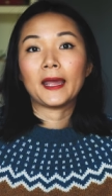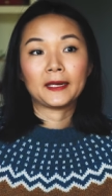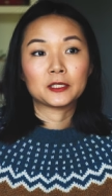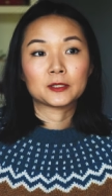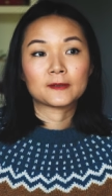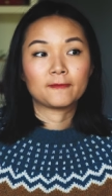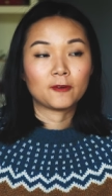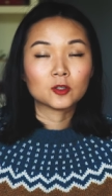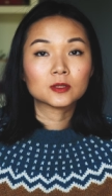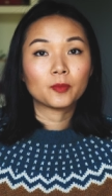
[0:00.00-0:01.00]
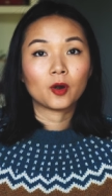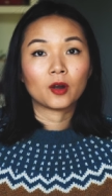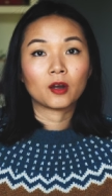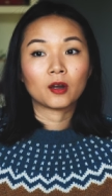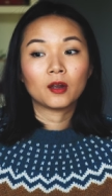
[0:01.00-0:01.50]
and it just falls
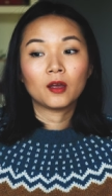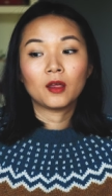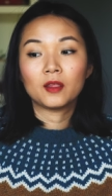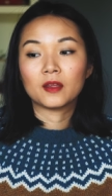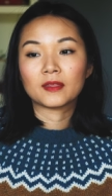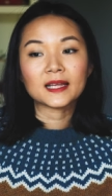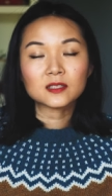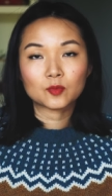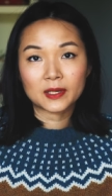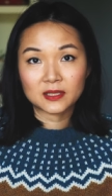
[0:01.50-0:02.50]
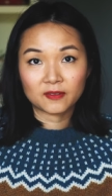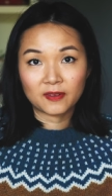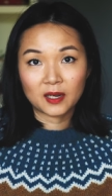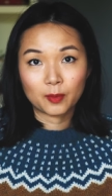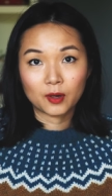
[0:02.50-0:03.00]
apart then that's a waste of
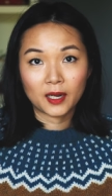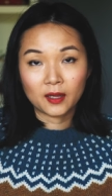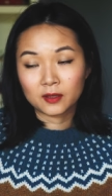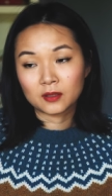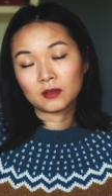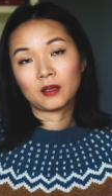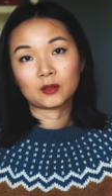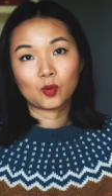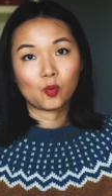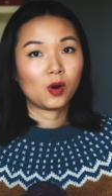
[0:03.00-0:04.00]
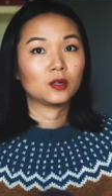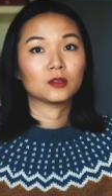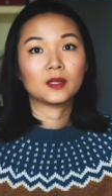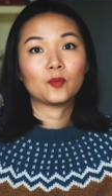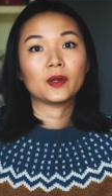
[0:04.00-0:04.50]
fiber and like the
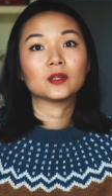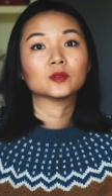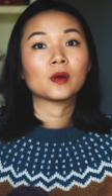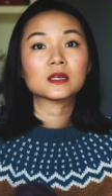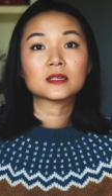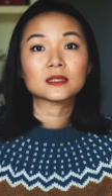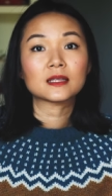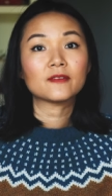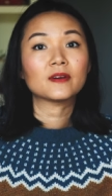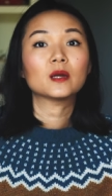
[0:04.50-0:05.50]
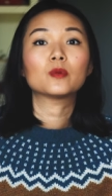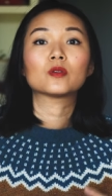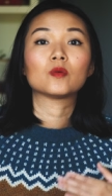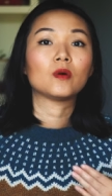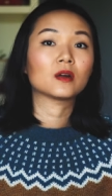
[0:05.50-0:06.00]
water that went into processing that
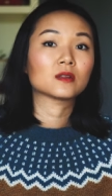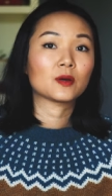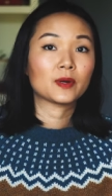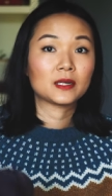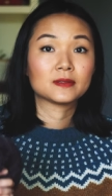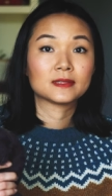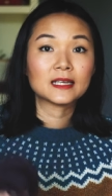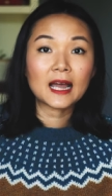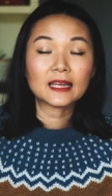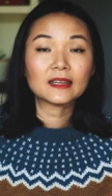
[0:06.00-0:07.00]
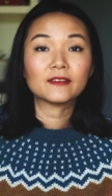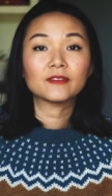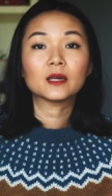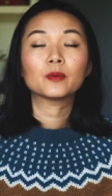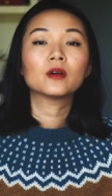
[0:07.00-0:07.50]
fiber, the water that went into dyeing
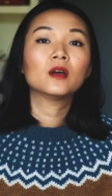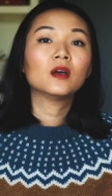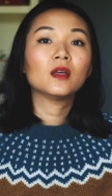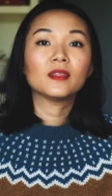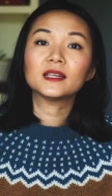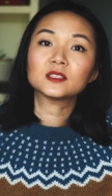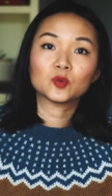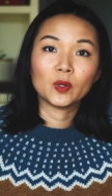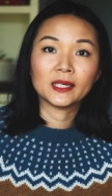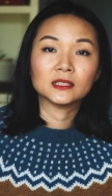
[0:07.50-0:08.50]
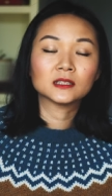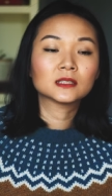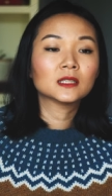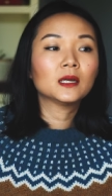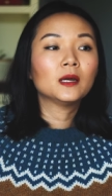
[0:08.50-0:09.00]
that fiber, that's a
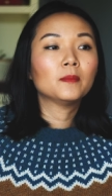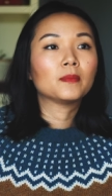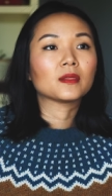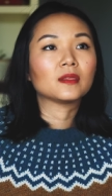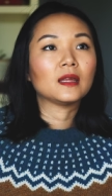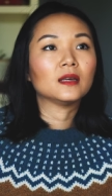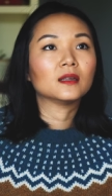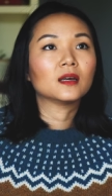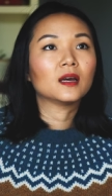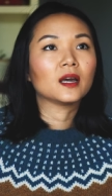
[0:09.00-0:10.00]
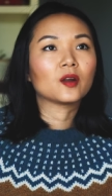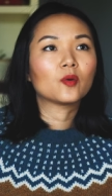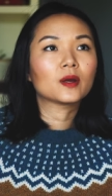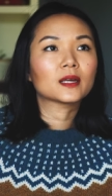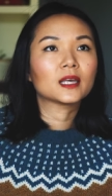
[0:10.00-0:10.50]
waste. But then I
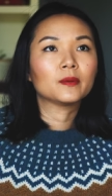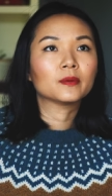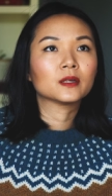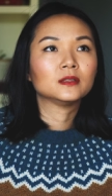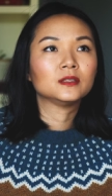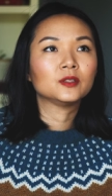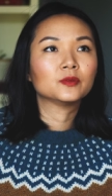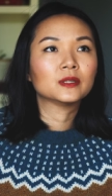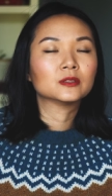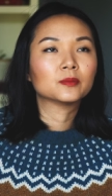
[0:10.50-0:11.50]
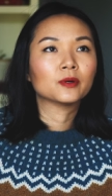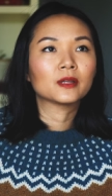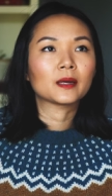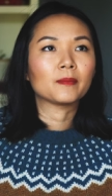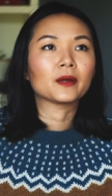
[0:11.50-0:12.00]
don't want to keep continuing to put
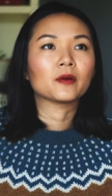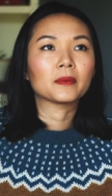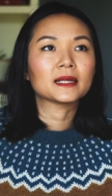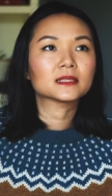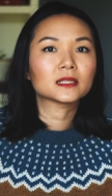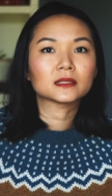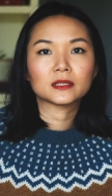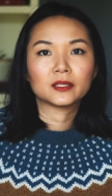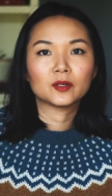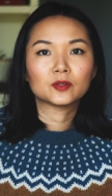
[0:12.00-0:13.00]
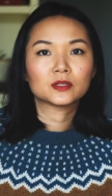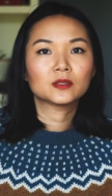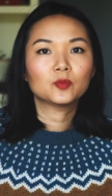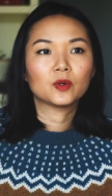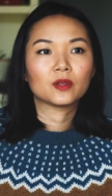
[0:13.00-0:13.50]
like microplastics in the
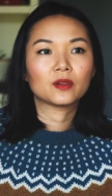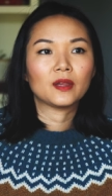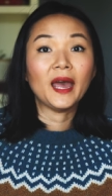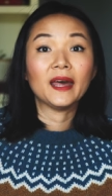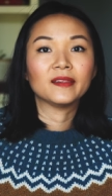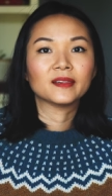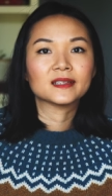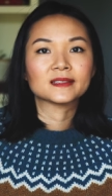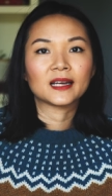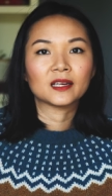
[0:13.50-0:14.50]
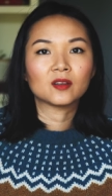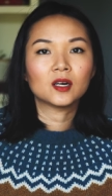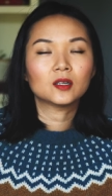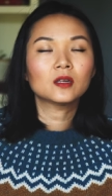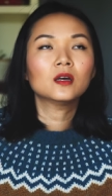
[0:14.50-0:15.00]
ocean with endless
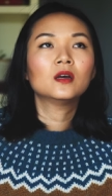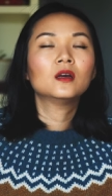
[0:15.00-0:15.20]
nylon.